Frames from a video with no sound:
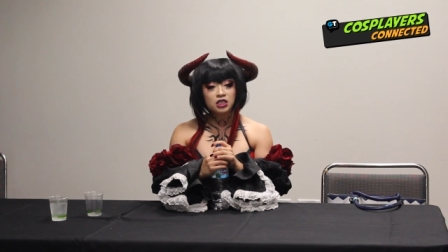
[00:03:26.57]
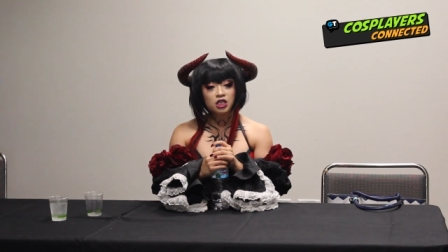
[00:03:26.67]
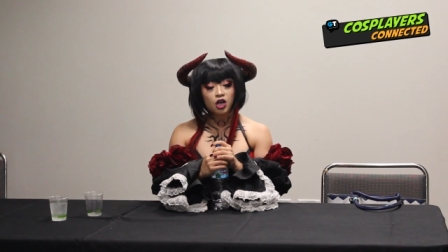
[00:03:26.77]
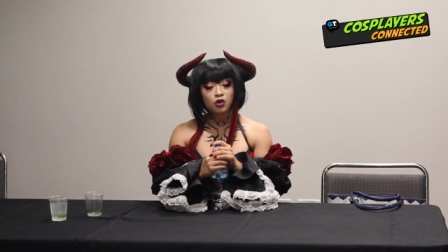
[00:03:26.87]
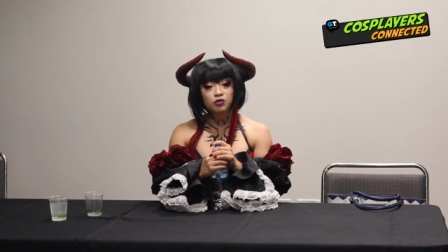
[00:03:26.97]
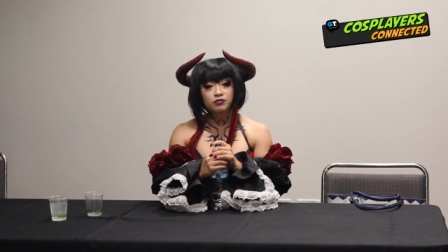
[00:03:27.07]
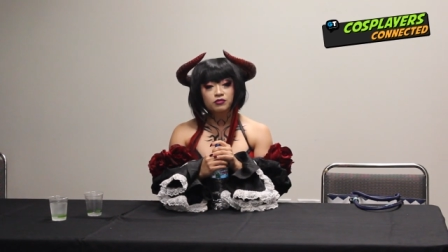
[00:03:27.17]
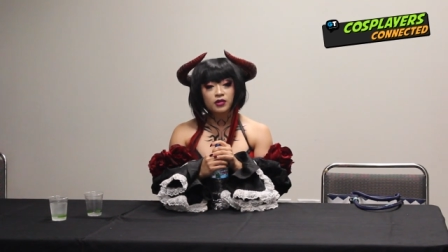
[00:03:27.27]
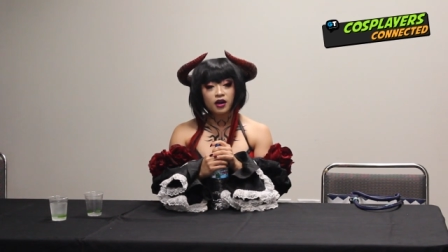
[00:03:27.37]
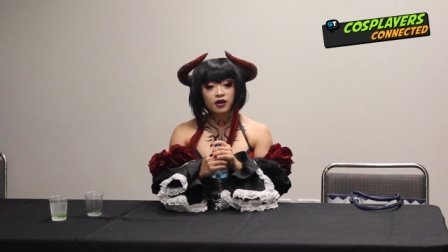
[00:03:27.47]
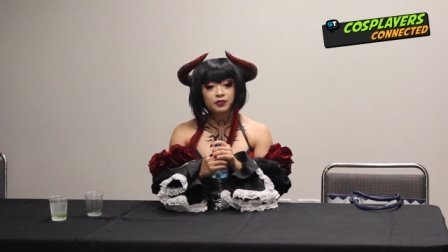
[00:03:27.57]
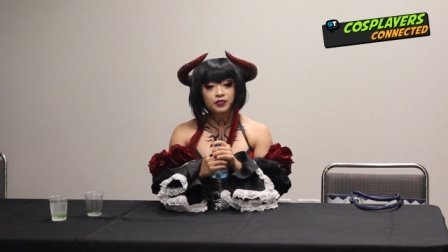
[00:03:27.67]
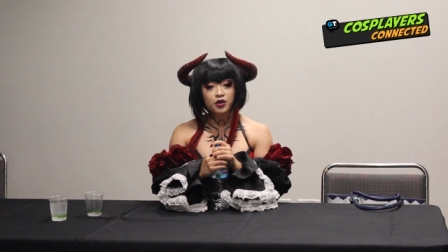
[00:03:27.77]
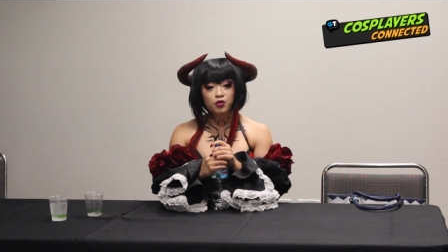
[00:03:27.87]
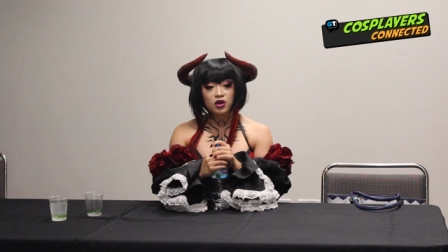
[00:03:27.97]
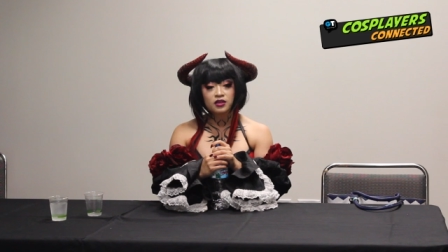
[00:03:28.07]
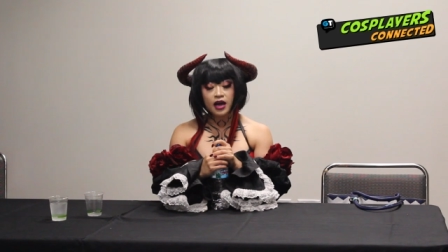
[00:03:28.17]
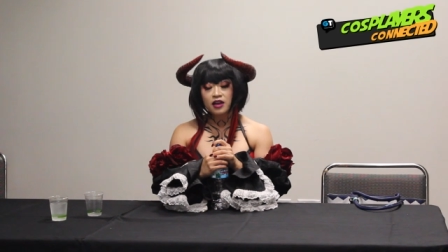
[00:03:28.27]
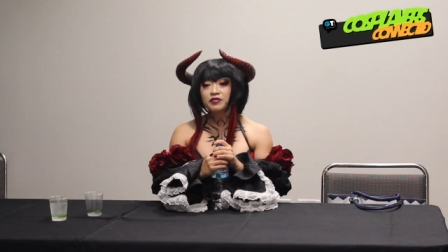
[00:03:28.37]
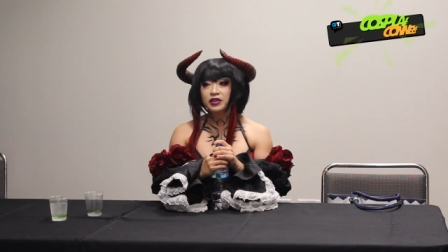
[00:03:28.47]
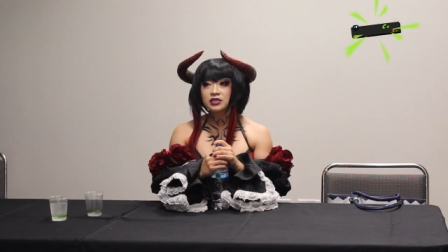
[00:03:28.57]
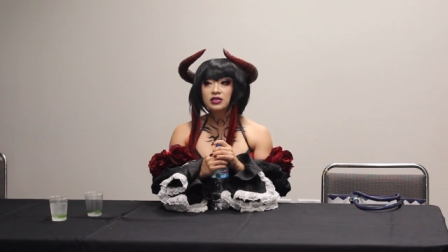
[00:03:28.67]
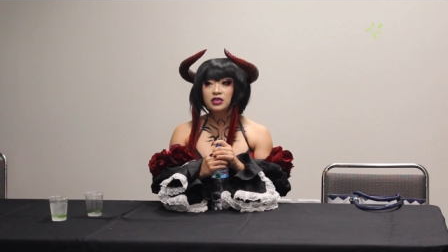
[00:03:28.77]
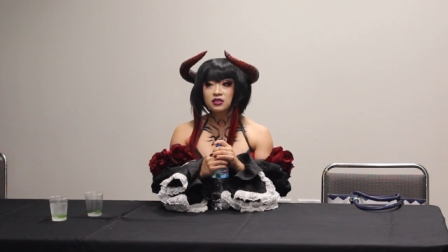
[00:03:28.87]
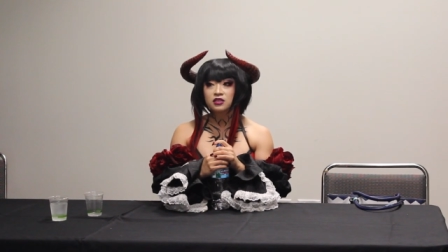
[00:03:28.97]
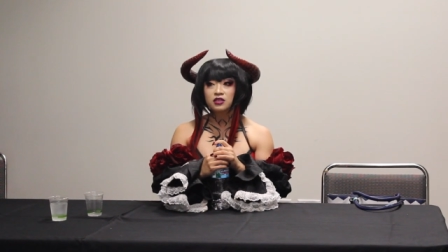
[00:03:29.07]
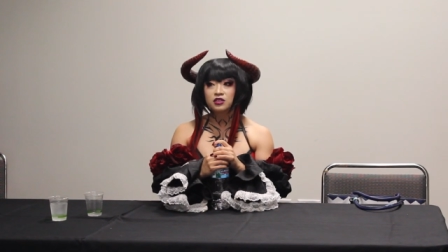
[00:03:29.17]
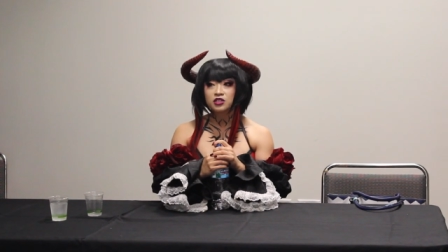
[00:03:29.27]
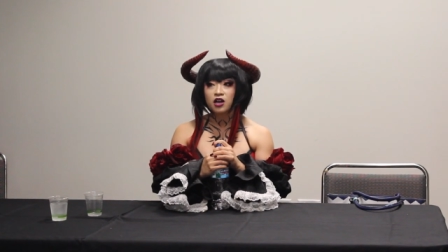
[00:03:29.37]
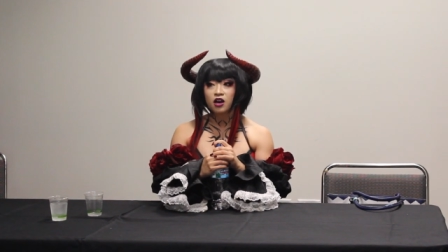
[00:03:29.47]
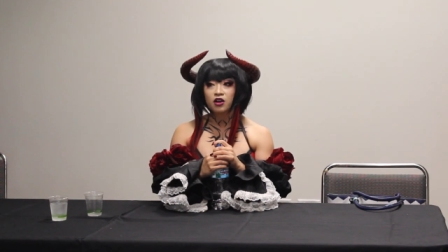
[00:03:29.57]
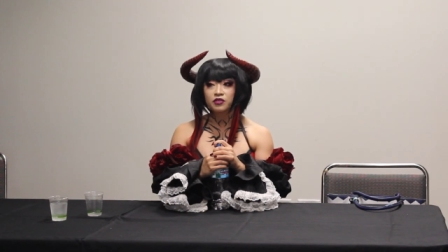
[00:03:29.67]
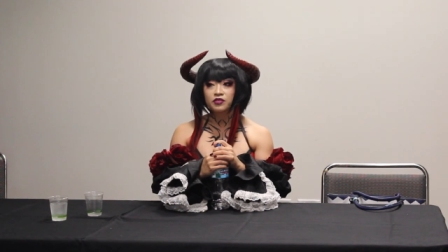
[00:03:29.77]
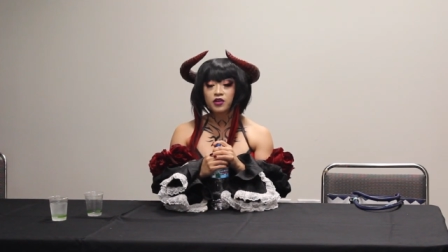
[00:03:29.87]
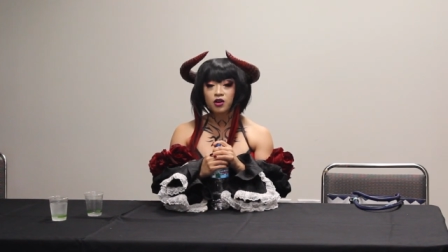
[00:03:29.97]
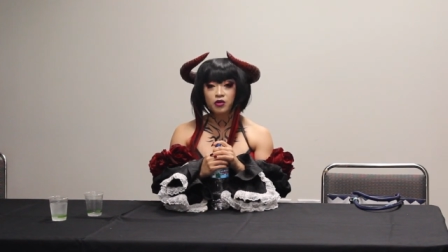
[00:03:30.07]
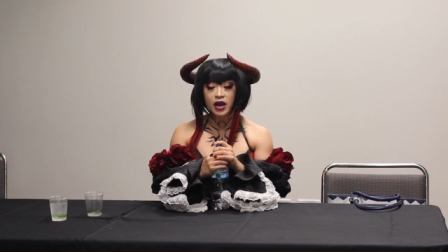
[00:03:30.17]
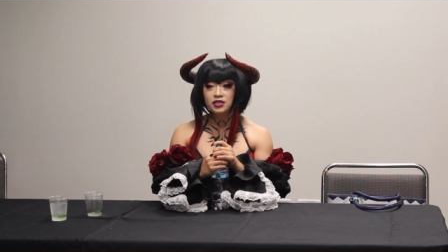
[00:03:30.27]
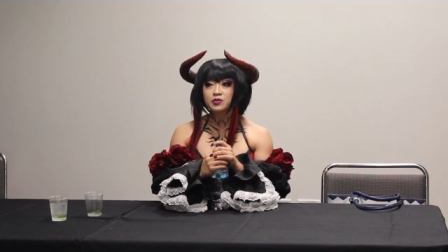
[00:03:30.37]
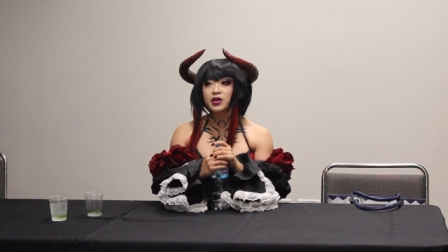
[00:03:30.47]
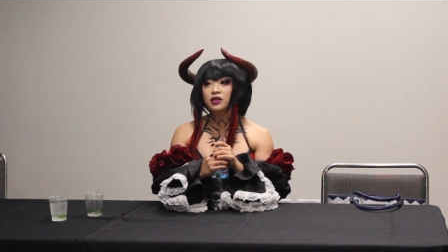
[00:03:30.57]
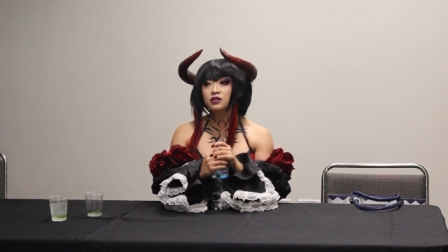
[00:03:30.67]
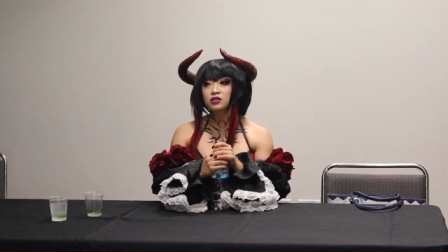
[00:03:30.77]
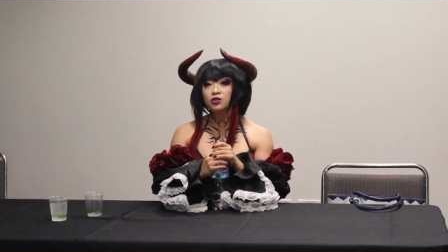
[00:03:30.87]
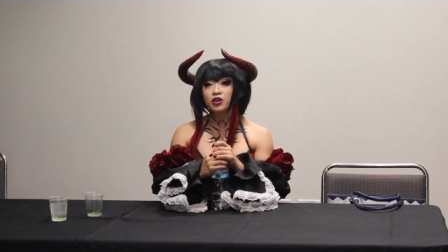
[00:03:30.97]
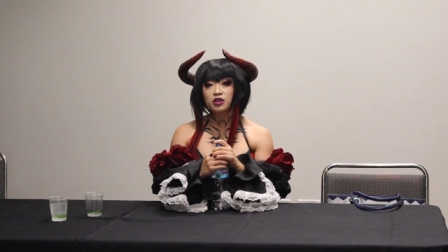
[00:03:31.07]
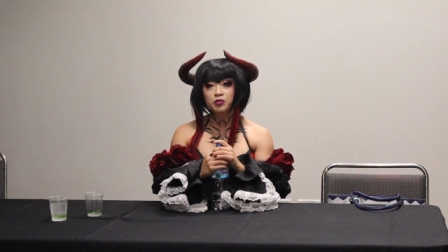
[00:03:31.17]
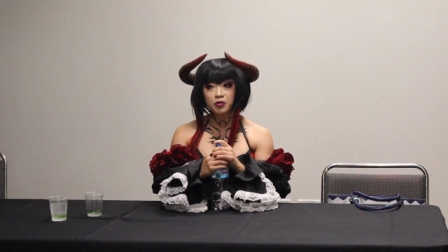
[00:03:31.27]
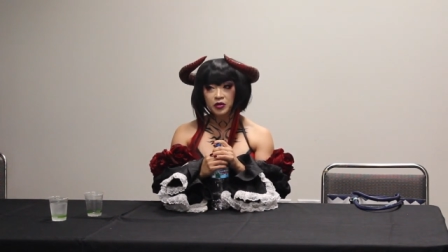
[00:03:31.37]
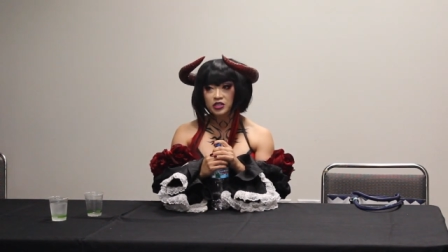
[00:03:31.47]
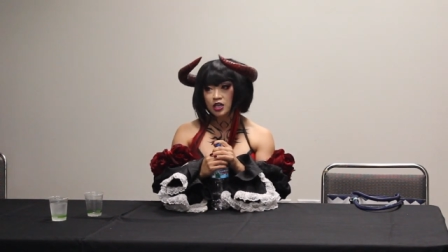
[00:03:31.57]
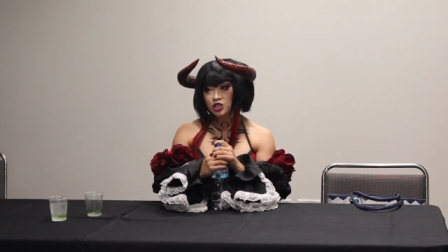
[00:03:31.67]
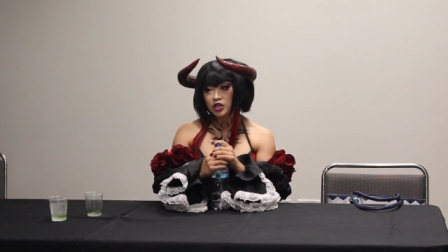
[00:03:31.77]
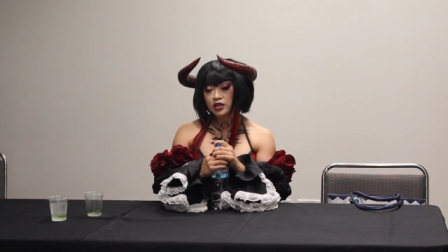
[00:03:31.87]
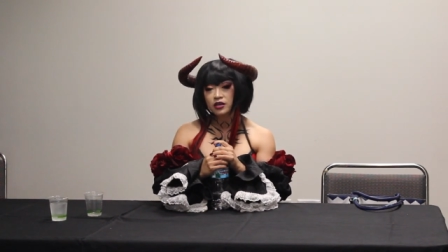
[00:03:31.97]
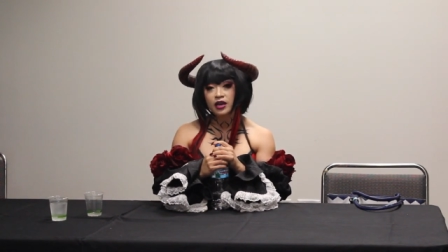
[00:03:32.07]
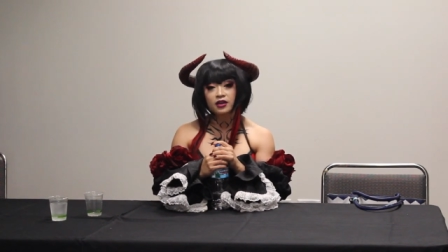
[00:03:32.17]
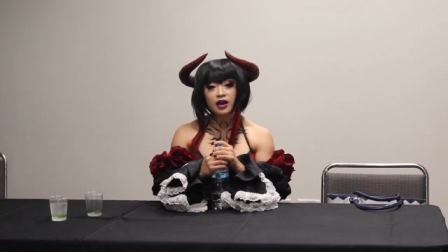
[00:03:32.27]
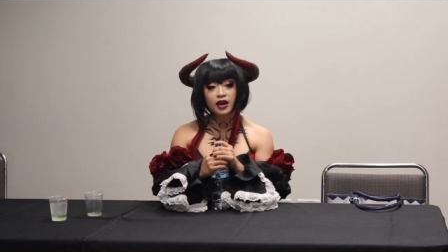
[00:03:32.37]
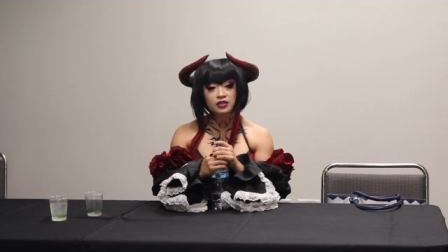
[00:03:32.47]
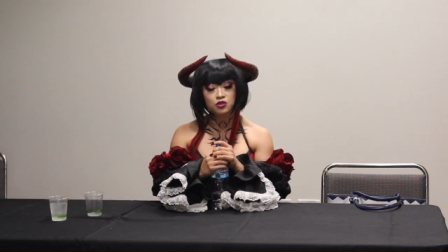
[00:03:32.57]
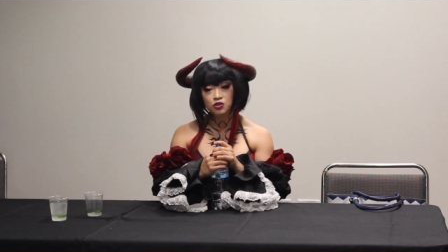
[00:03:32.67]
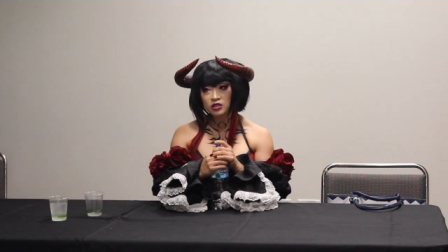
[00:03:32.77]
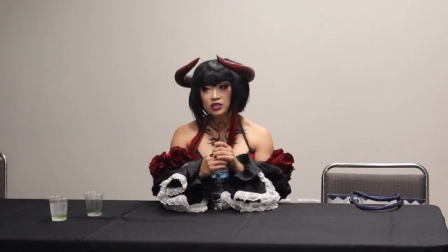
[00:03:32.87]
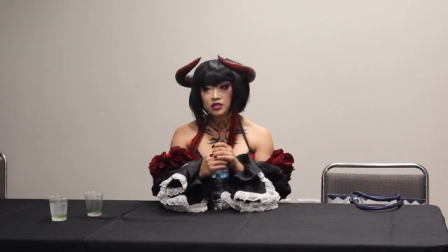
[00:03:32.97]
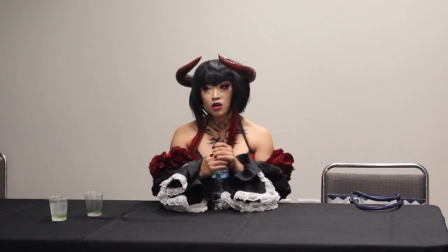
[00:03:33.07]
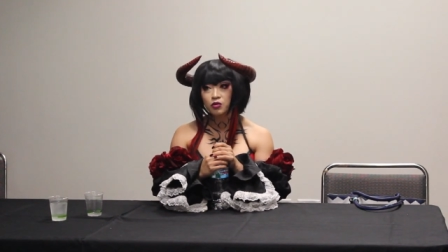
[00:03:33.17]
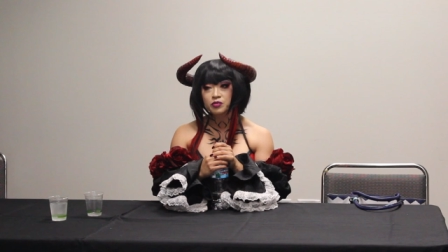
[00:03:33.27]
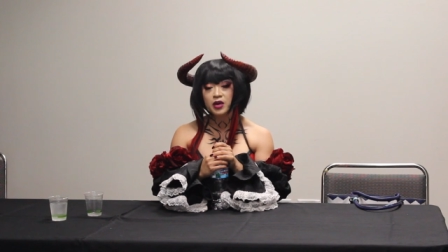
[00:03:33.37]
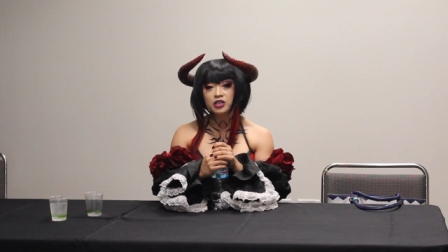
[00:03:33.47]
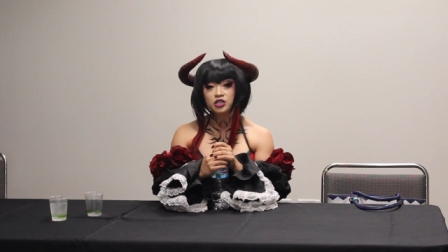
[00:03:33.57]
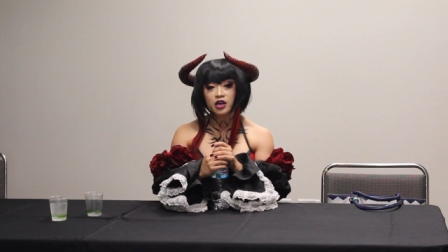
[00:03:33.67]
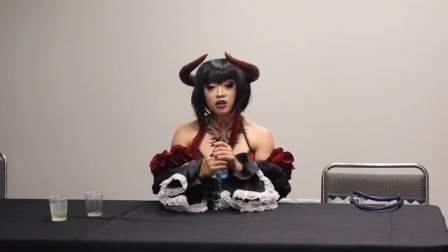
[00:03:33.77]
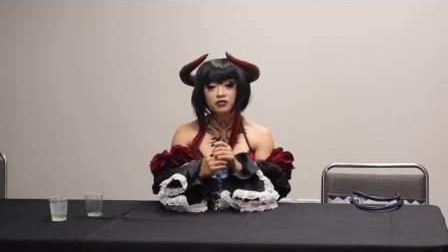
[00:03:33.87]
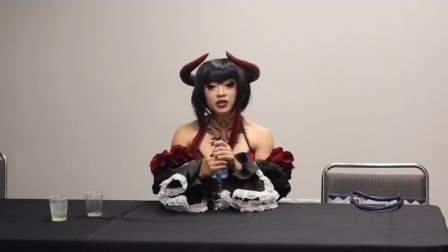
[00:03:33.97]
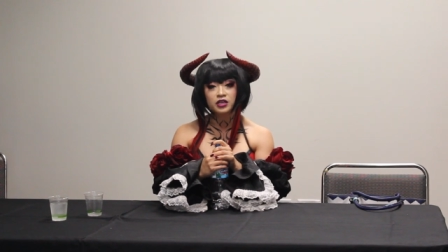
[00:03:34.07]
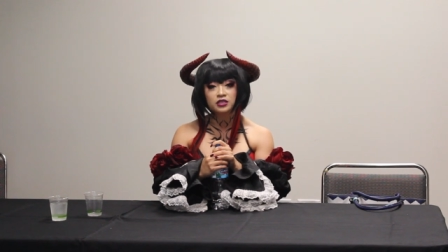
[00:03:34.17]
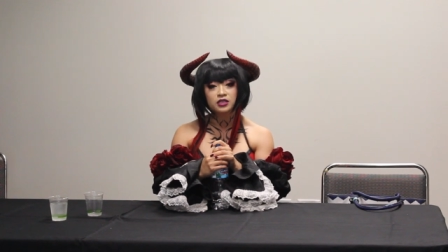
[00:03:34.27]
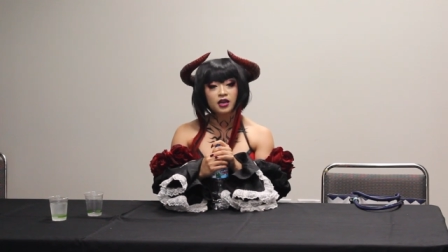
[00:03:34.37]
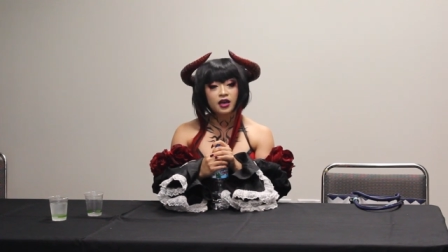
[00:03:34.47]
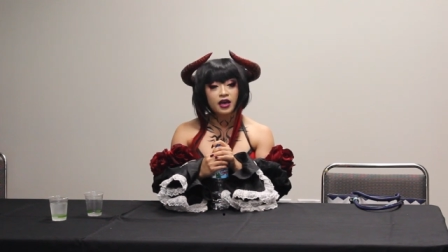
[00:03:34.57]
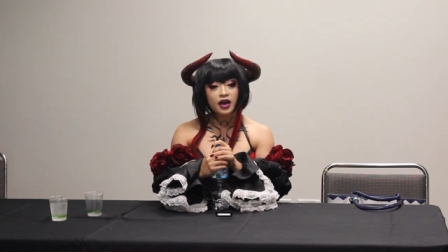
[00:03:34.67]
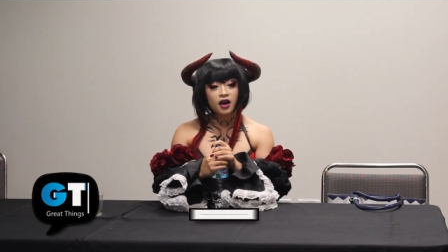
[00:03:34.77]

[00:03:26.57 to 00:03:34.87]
you know, um, there were a lot of incidences of harassment or inappropriate touching, and I certainly dealt with my share of it.